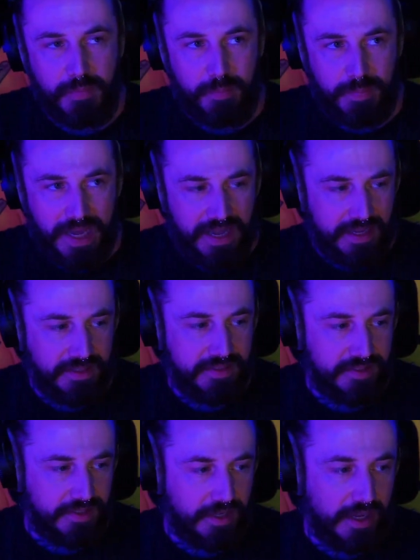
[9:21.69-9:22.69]

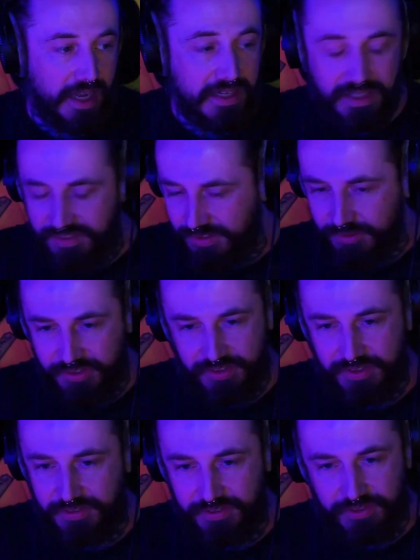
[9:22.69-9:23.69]
band, and I still to